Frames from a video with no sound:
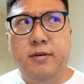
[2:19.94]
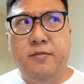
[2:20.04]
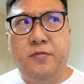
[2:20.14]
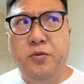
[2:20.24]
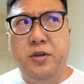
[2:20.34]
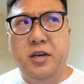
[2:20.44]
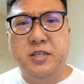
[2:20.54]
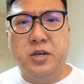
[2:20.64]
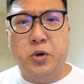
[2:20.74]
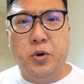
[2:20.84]
a few
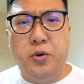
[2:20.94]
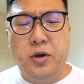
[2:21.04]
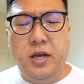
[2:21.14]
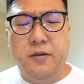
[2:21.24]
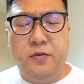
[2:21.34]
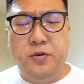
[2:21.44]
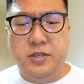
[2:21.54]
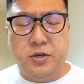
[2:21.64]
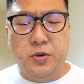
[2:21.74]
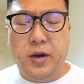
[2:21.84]
years ago,
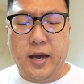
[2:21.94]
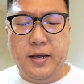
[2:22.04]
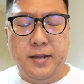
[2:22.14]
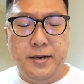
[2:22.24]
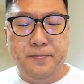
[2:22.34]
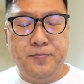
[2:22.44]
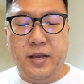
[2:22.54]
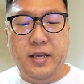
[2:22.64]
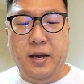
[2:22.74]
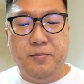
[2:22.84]
and
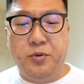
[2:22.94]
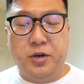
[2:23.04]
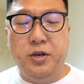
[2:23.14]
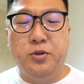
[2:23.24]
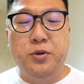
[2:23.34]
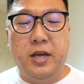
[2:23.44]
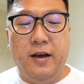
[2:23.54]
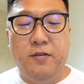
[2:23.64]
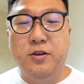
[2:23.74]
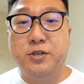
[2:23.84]
yep, we're gonna do the
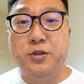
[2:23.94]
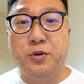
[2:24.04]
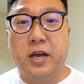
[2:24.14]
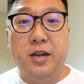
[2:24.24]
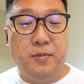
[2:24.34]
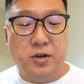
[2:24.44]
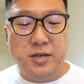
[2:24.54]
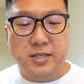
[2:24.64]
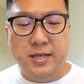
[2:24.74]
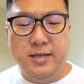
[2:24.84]
evolution together,
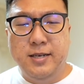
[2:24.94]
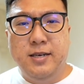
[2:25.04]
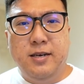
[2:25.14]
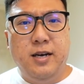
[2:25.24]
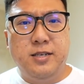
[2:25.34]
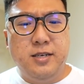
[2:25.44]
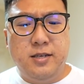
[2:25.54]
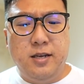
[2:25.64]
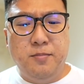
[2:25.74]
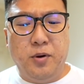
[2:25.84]
because I just
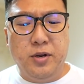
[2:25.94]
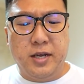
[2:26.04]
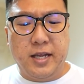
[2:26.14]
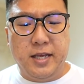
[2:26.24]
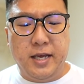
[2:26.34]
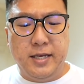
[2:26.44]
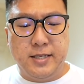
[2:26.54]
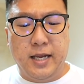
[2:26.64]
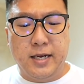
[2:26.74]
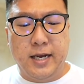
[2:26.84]
didn't bother getting a
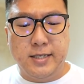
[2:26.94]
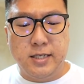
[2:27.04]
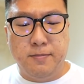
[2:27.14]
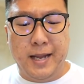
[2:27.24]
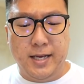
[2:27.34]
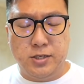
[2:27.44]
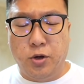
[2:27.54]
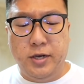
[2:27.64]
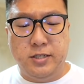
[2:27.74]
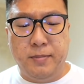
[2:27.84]
sunglasses
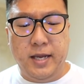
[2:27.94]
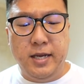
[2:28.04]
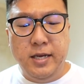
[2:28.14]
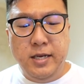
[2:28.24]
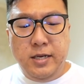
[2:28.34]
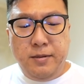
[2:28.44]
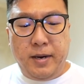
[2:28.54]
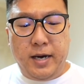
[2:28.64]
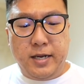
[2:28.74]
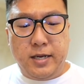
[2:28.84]
Blastoise, man.
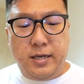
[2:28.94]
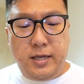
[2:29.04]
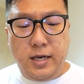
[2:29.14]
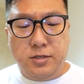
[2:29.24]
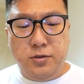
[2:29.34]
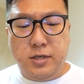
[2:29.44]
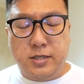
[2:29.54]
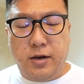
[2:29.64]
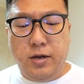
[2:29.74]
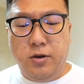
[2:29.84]
But yeah, so this
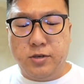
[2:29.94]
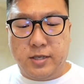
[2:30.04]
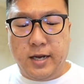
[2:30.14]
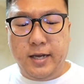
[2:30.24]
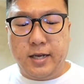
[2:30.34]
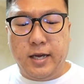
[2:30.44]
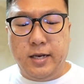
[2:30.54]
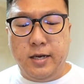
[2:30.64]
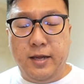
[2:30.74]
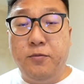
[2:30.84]
is how it looks like,
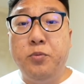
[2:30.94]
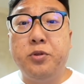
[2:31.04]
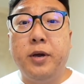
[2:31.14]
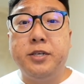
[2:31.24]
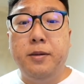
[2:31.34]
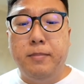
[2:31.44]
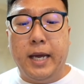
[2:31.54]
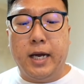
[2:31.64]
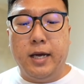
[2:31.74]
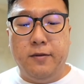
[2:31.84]
and if we were to actually
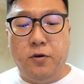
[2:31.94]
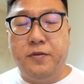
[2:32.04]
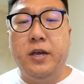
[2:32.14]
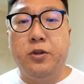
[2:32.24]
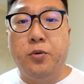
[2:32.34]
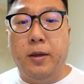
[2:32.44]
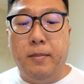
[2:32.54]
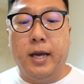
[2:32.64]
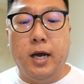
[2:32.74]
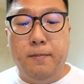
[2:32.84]
Mega evolve it into a
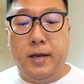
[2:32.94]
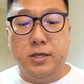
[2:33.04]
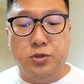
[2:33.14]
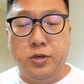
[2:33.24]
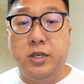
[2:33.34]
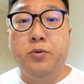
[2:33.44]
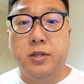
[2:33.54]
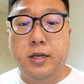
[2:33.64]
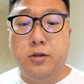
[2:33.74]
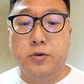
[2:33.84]
Mega Blastoise, it will
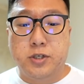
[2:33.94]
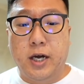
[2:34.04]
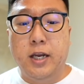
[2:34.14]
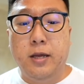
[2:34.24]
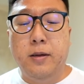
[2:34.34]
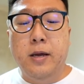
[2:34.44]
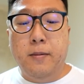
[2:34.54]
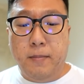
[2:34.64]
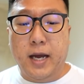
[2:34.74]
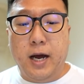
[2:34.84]
turn into a shiny
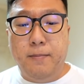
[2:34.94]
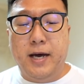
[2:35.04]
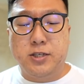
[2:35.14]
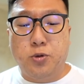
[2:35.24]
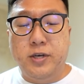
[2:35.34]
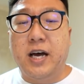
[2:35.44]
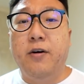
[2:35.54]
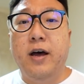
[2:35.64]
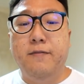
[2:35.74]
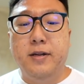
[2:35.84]
Mega Blastoise.
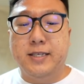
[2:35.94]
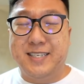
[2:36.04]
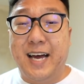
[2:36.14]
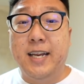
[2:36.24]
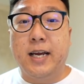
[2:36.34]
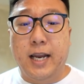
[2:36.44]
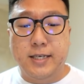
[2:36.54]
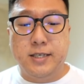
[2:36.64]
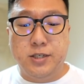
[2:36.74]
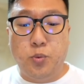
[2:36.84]
However, the
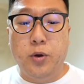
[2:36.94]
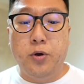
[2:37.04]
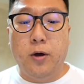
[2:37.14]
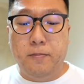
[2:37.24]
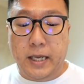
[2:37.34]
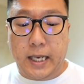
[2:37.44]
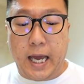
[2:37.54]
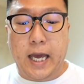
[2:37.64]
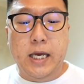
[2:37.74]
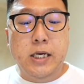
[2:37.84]
sunglasses will not be
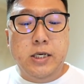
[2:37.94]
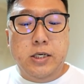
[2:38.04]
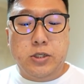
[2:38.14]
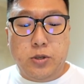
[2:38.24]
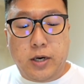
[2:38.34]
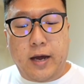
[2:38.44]
there, so